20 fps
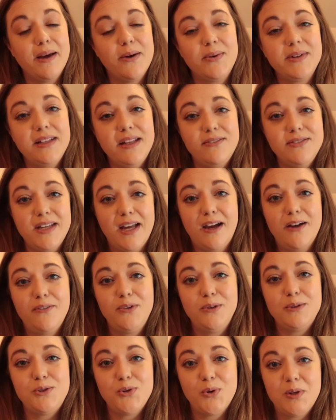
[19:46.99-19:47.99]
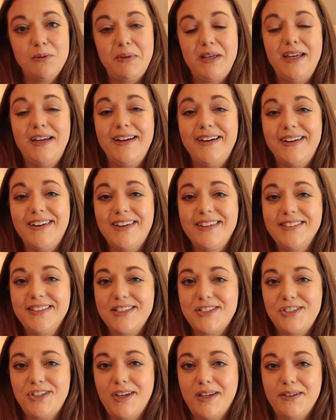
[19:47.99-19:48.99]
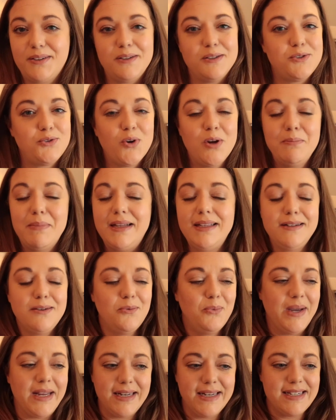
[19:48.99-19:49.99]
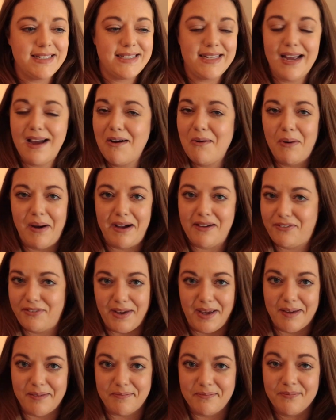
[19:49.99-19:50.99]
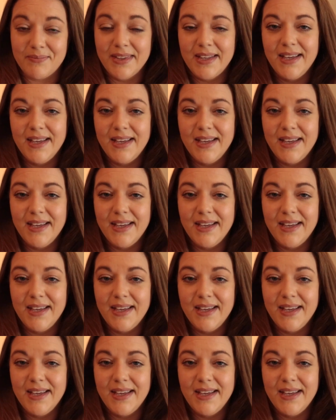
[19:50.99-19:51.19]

I would love to have you join me here on this channel and join my little Whitney DIY fam.